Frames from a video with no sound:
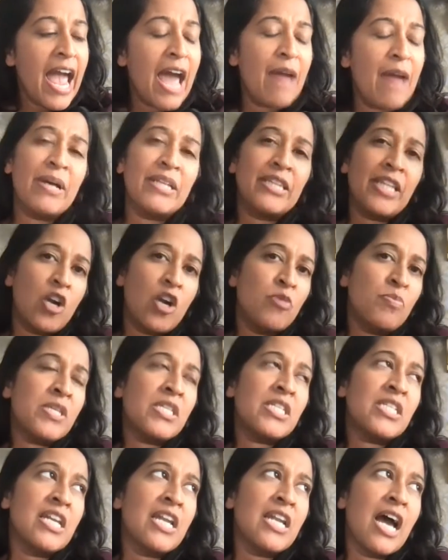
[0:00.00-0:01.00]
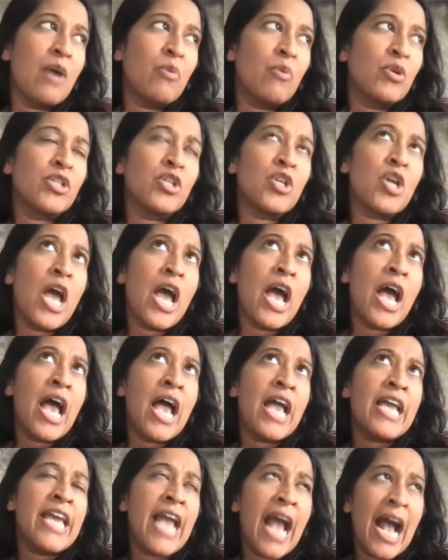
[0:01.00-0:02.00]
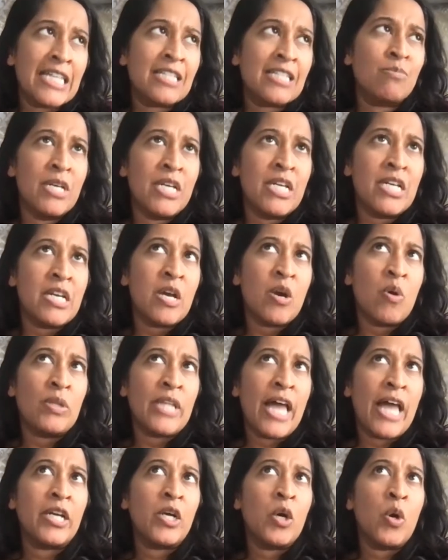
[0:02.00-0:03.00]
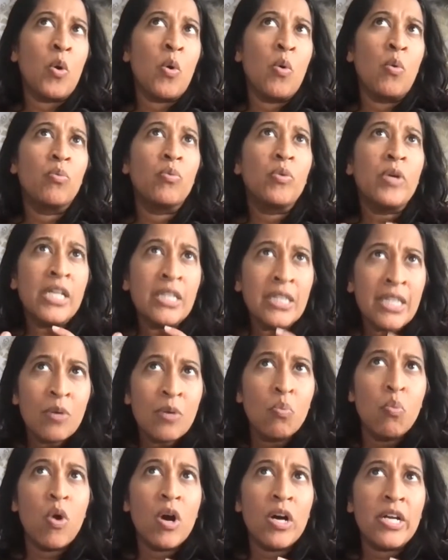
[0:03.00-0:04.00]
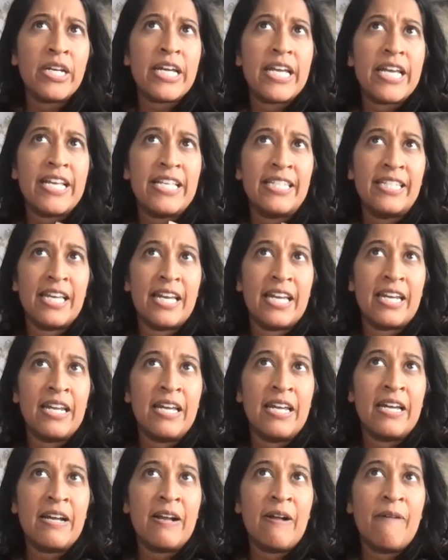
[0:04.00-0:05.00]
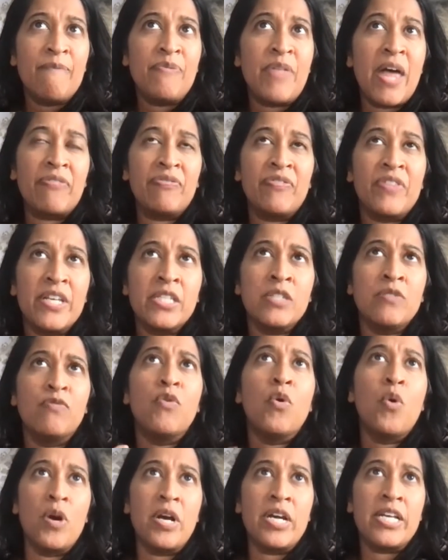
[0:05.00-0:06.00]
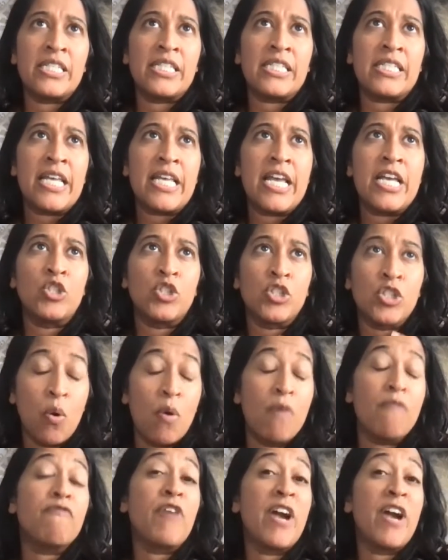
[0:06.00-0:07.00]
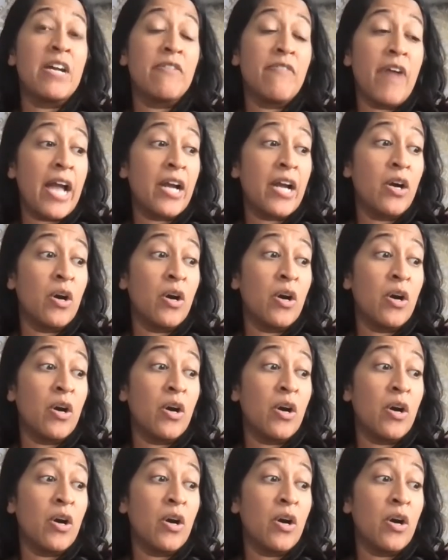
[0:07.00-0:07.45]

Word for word: and my therapist and i were he asked me like really what is it that this voice is so afraid of i